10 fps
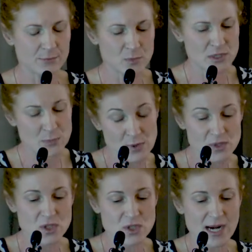
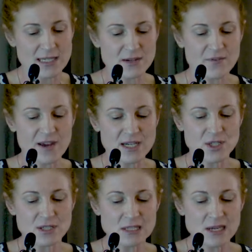respiratory tract
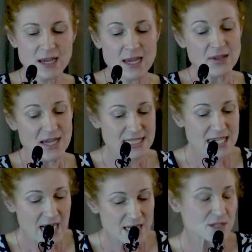infections. They
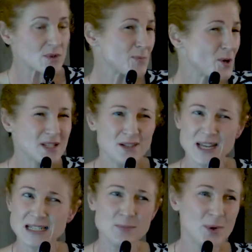tend to respond to
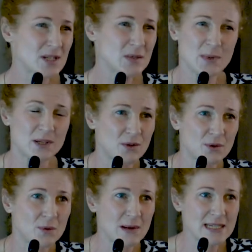antibiotics, but not
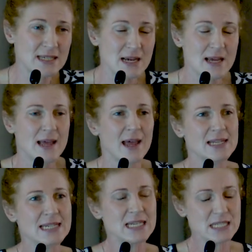always, and
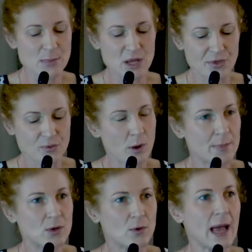it tends to be a
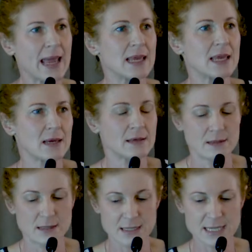throbbing or aching
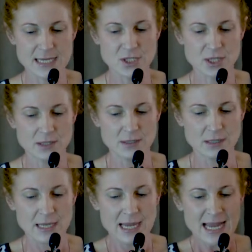nature.
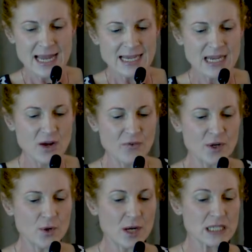Now, if we
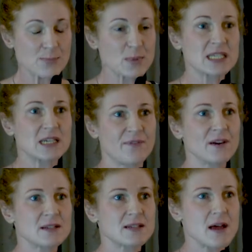look at
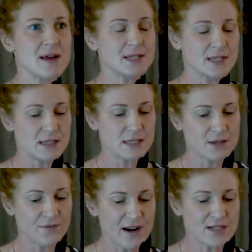specific sinuses,
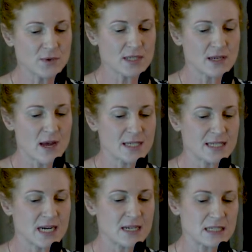the frontal sinus
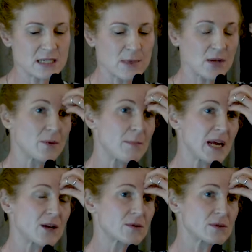tends to be on the
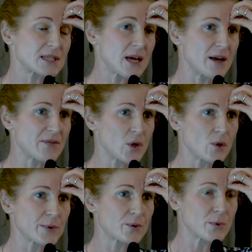medial side of the
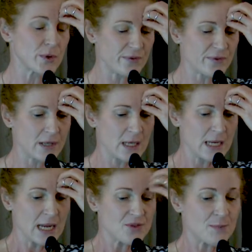orbital roof.
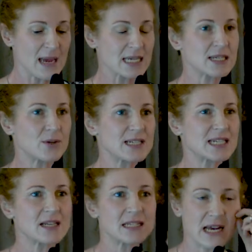The maxillary
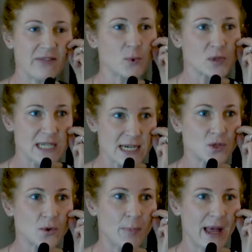tends to have more
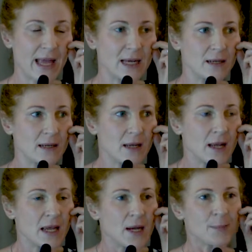dental pain.
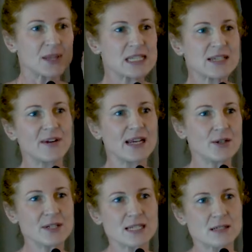But the
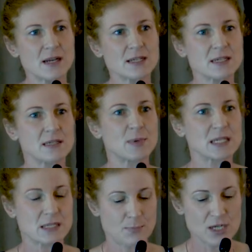sphenoid sinus is a
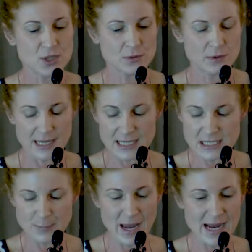bit special, and
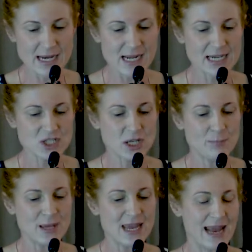its pain can actually
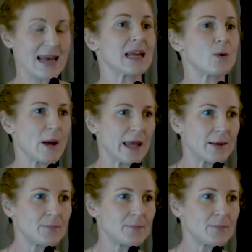be anywhere.